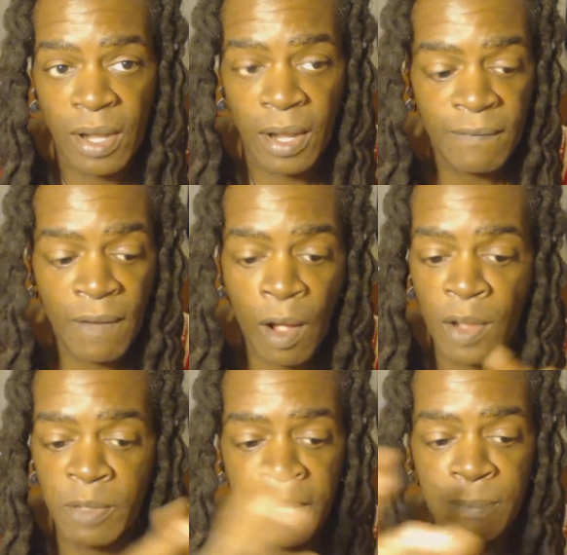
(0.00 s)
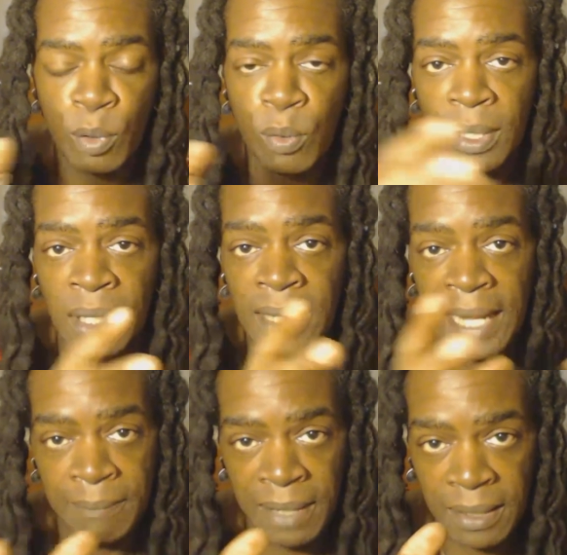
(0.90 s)
All the people who are
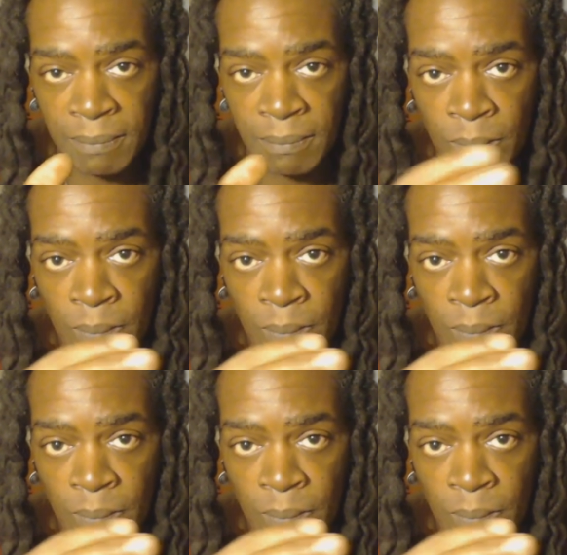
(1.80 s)
claiming